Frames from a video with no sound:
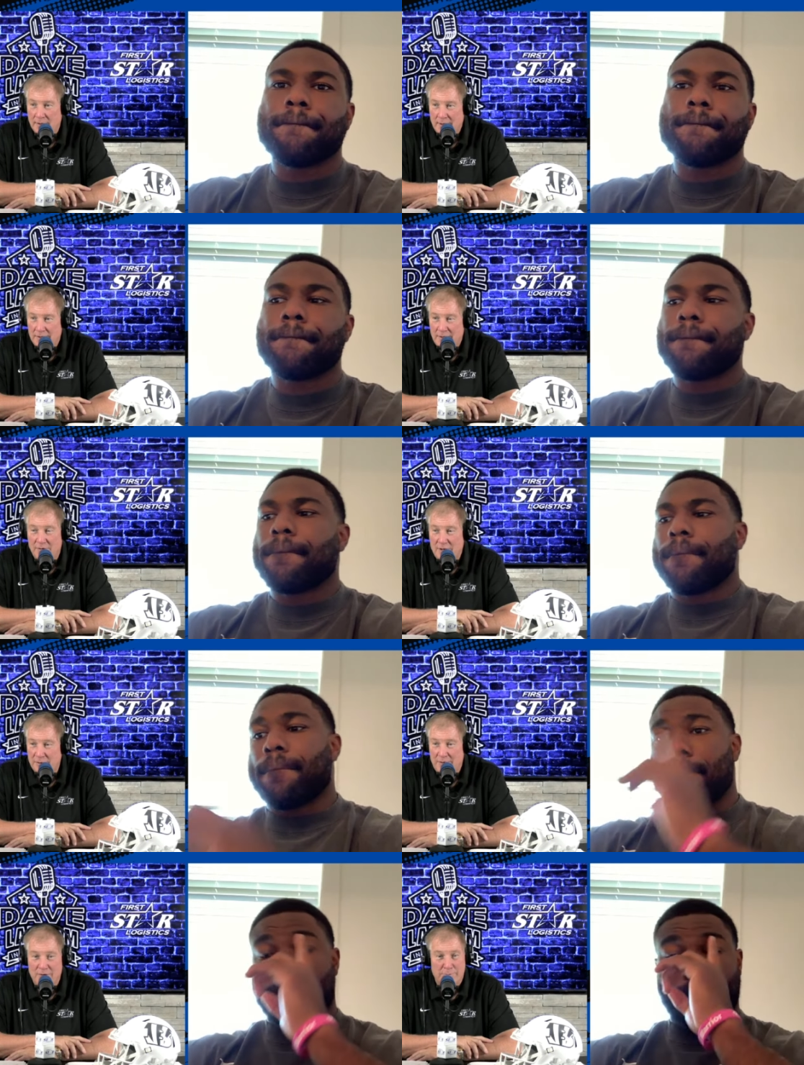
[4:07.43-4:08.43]
Speaker 1: they've got they've
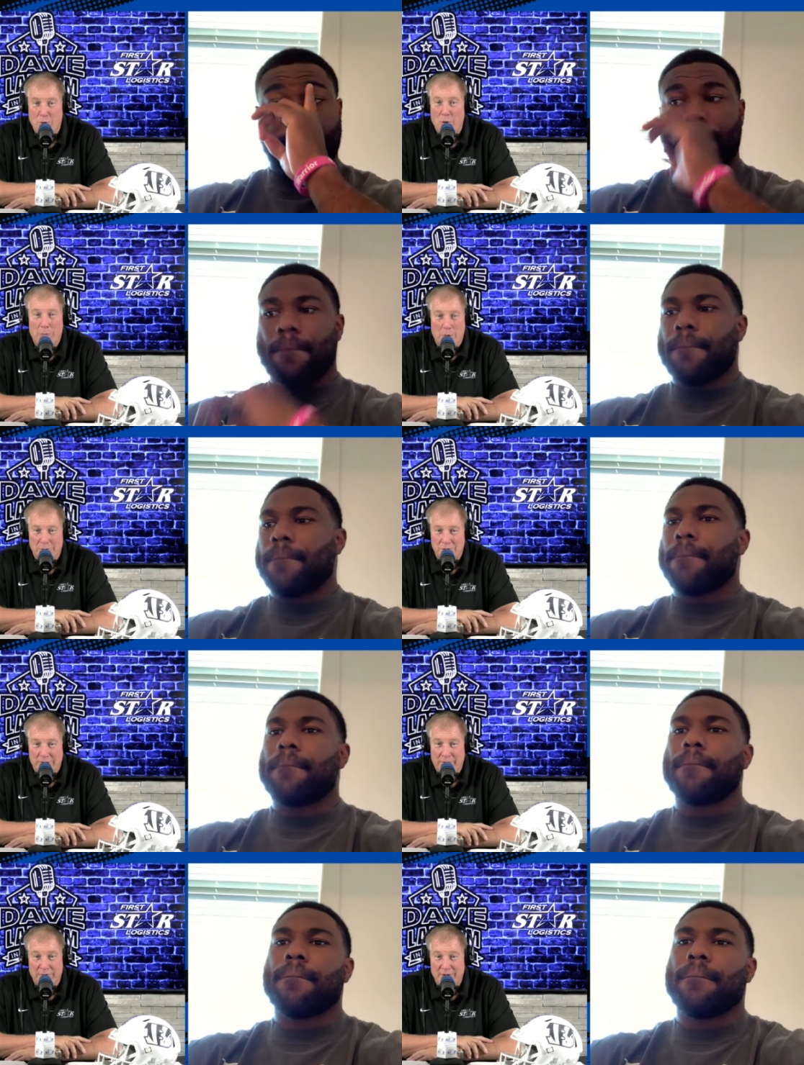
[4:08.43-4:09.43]
got Pro Bowlers at every
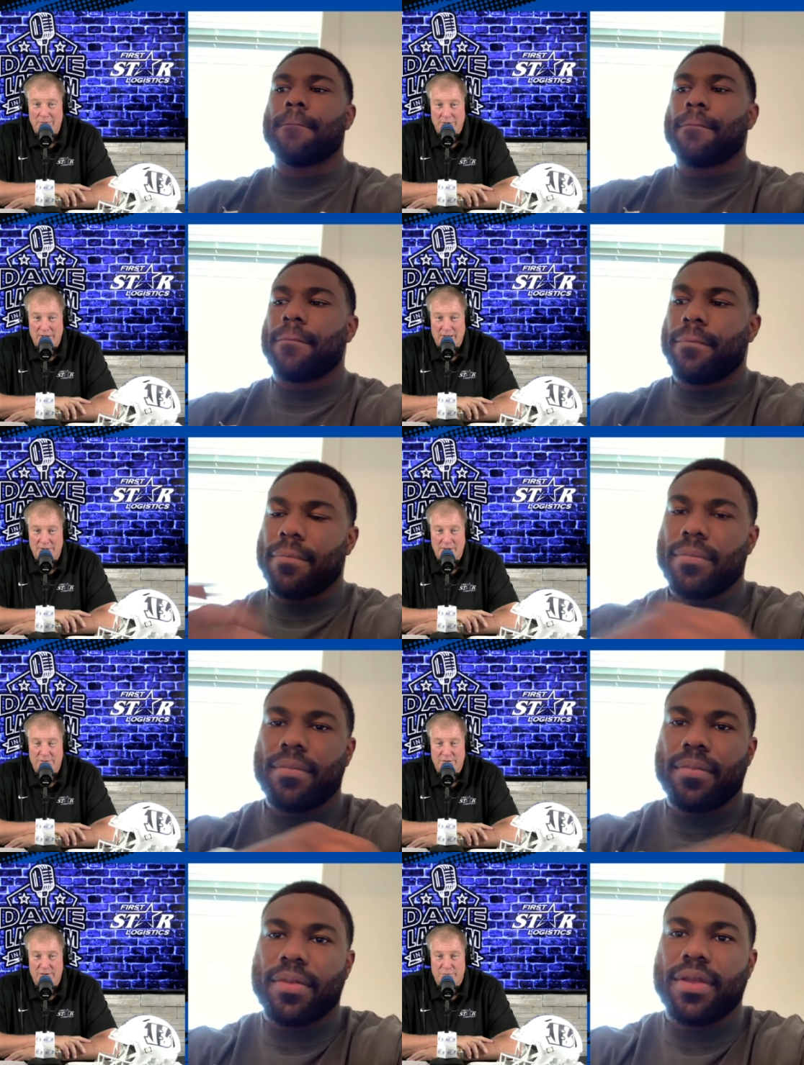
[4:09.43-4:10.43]
level of that defensive
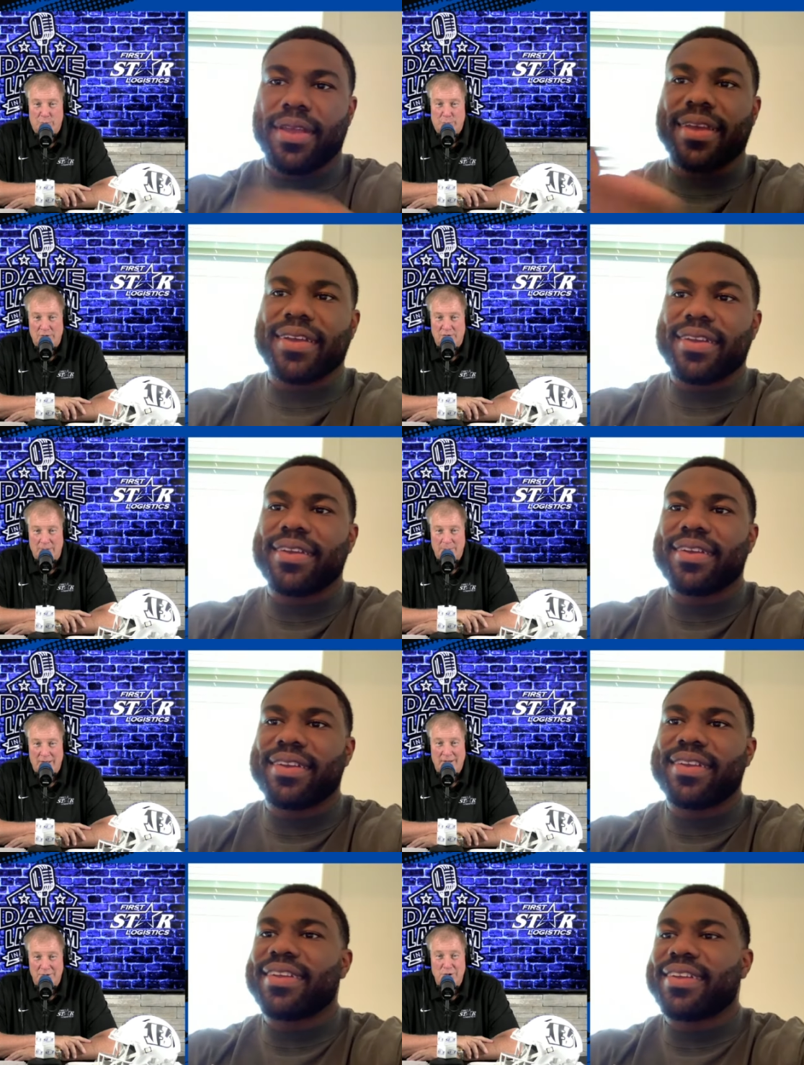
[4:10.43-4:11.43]
football team. That that's
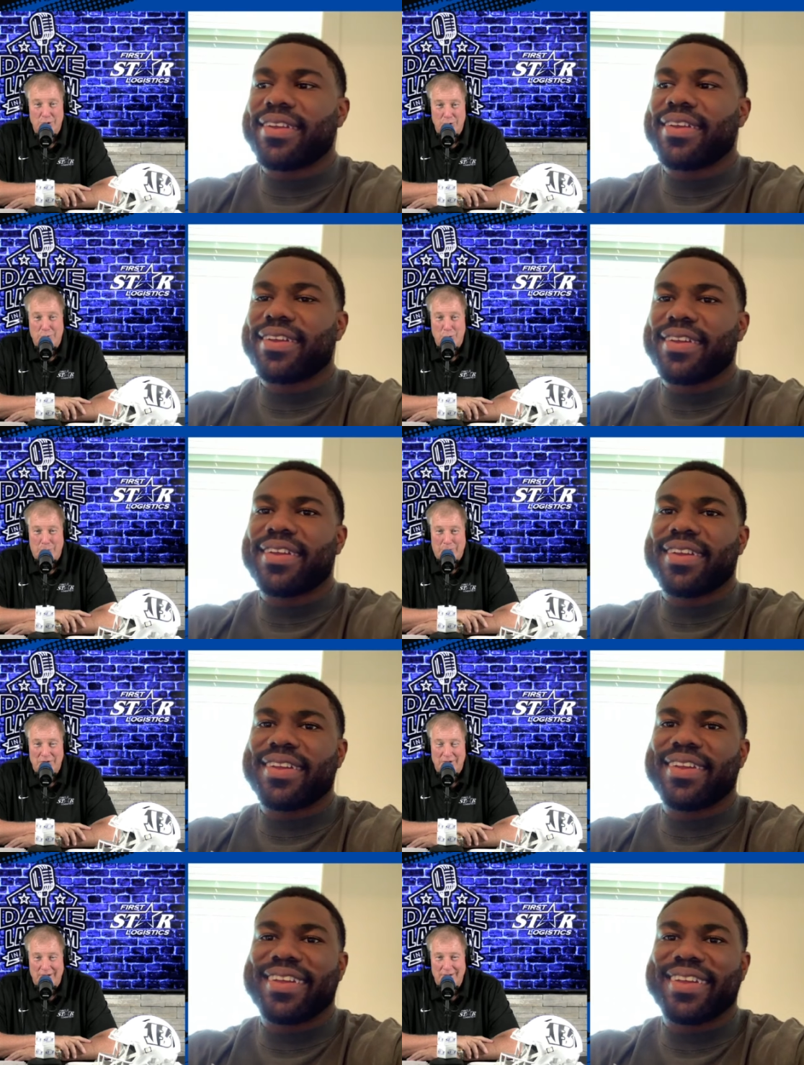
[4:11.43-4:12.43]
a good group, isn't it?
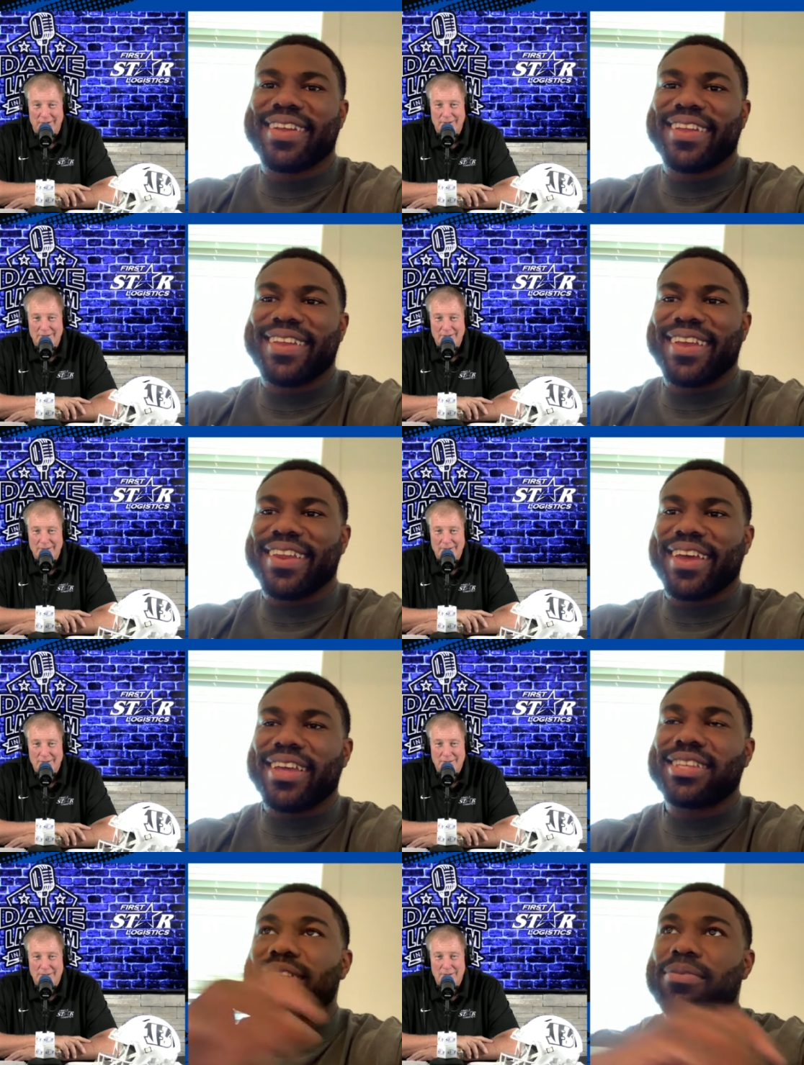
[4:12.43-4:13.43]
Speaker 2: Yeah, no,
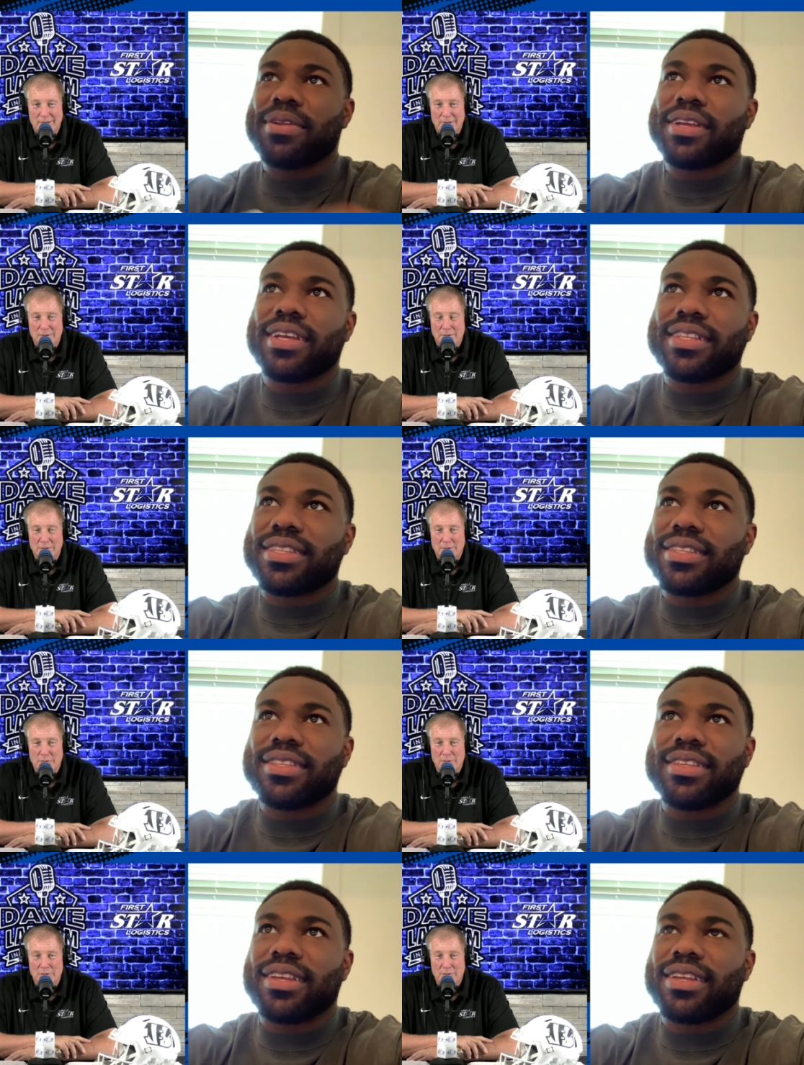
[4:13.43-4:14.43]
it's a really good
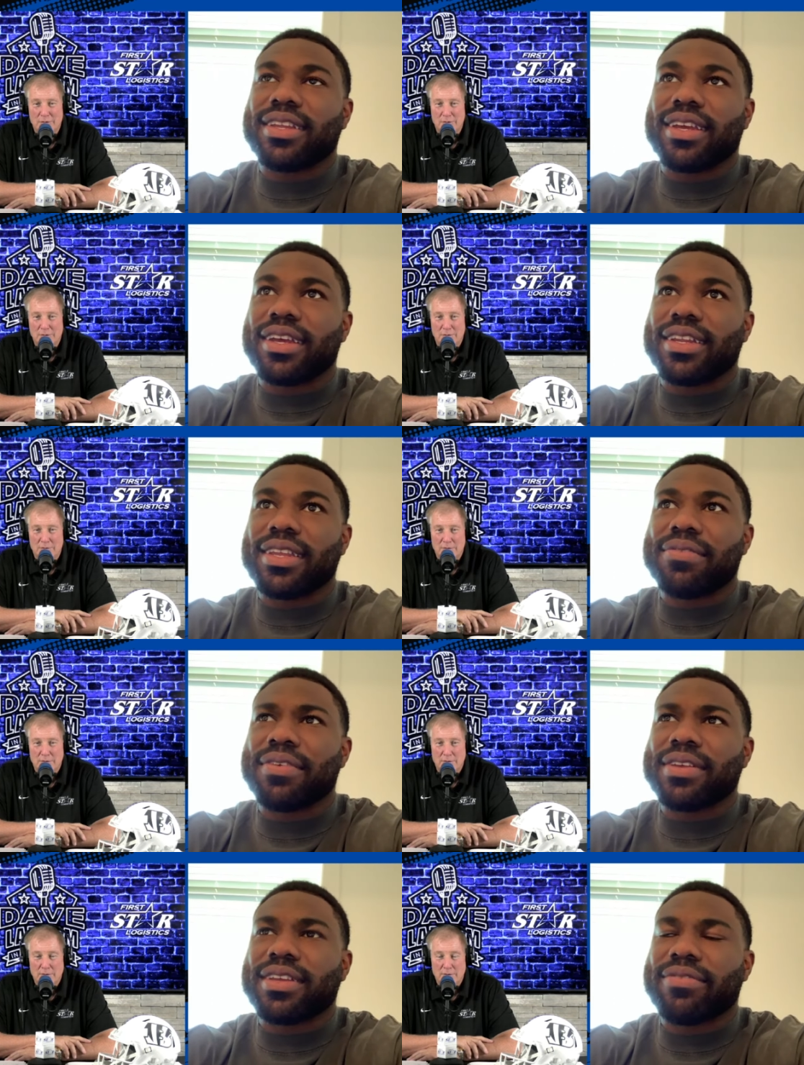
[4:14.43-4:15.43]
good uh,
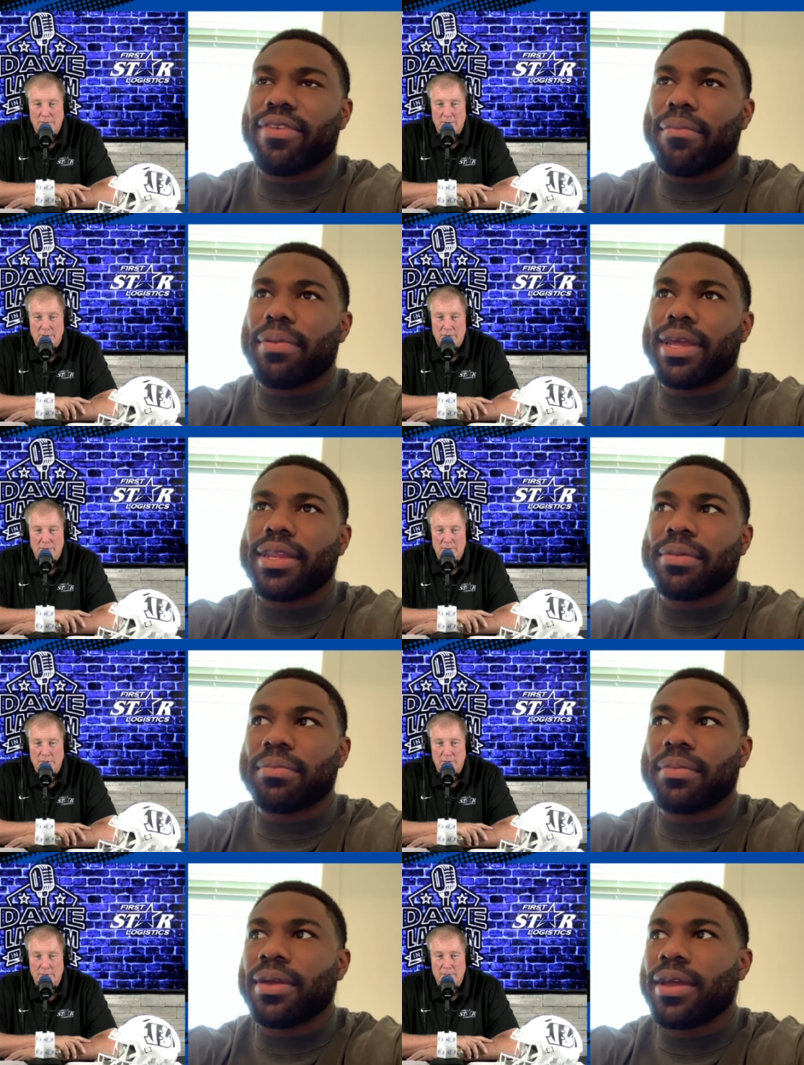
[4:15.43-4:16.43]
defense. I've I play them
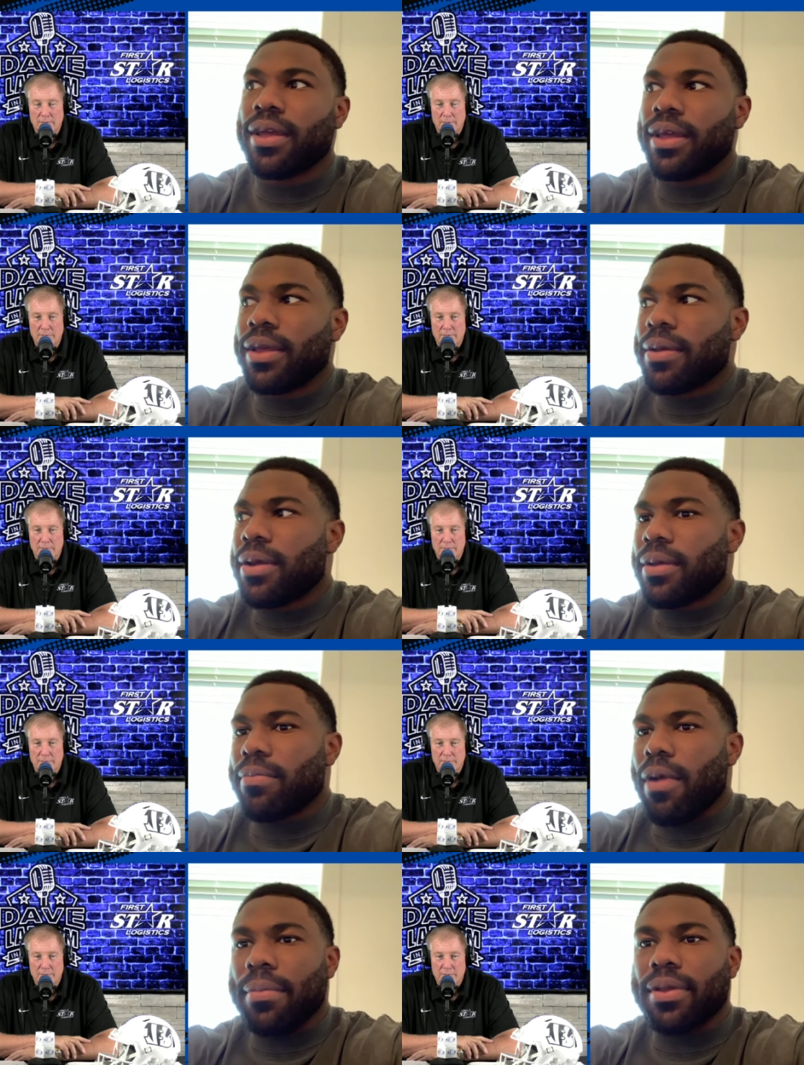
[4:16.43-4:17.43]

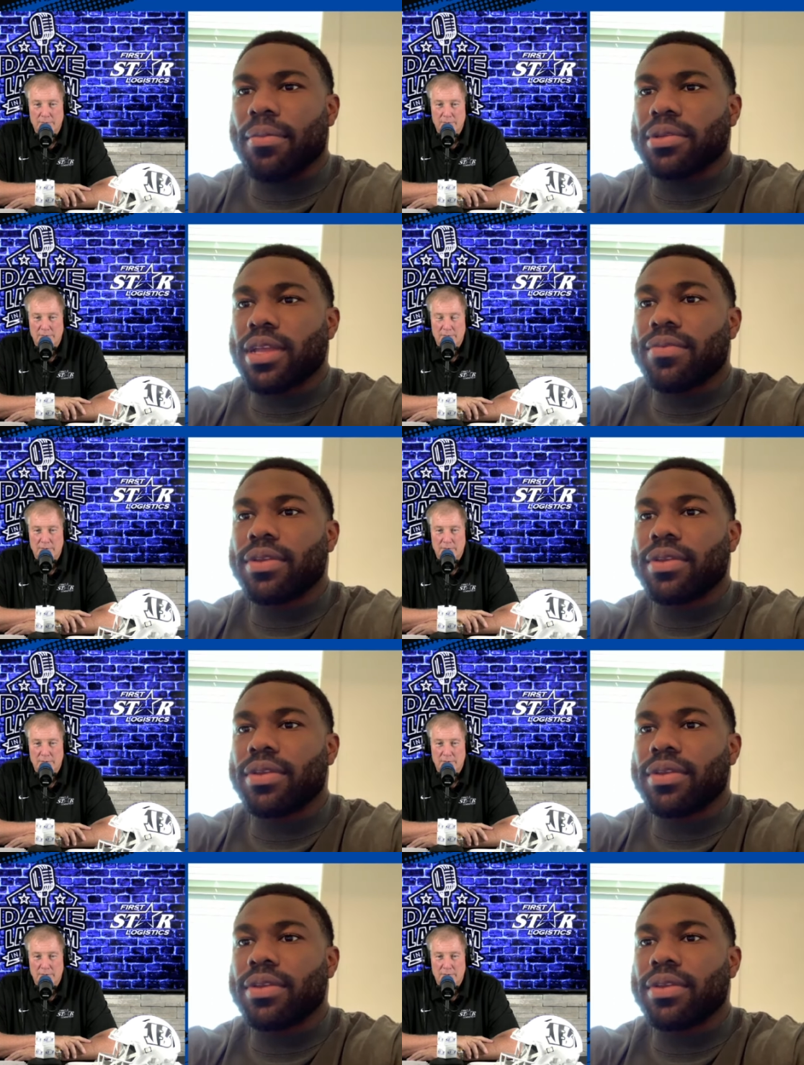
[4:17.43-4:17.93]
probably almost every